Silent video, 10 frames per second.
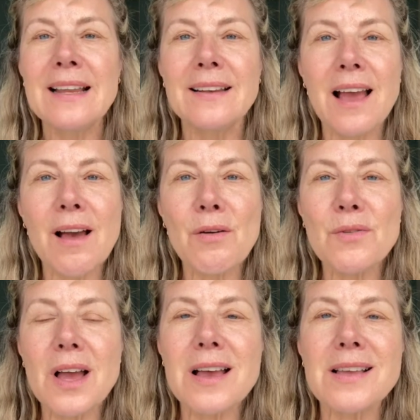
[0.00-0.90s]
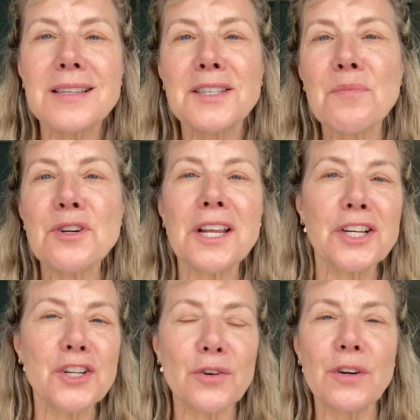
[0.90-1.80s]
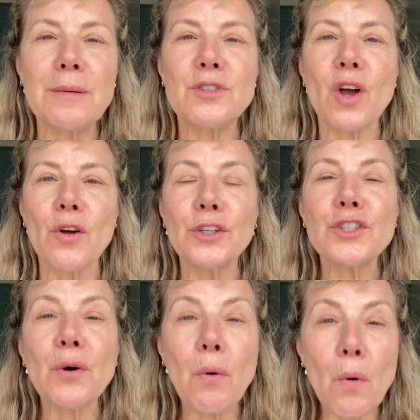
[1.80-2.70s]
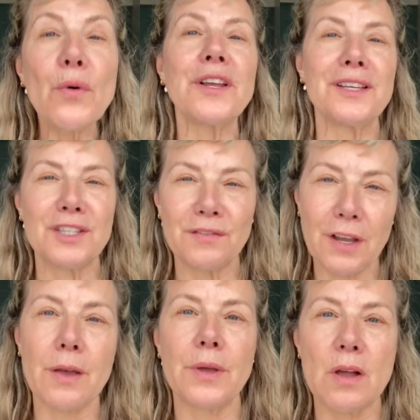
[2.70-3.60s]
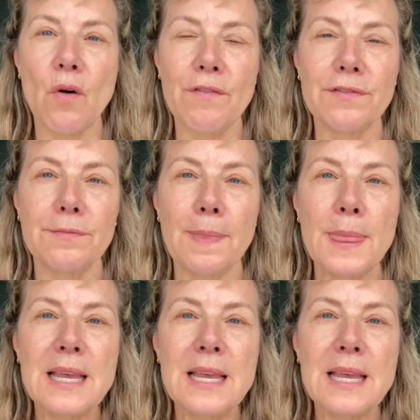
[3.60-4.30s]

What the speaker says: Now, sun protection creams are notorious for going off.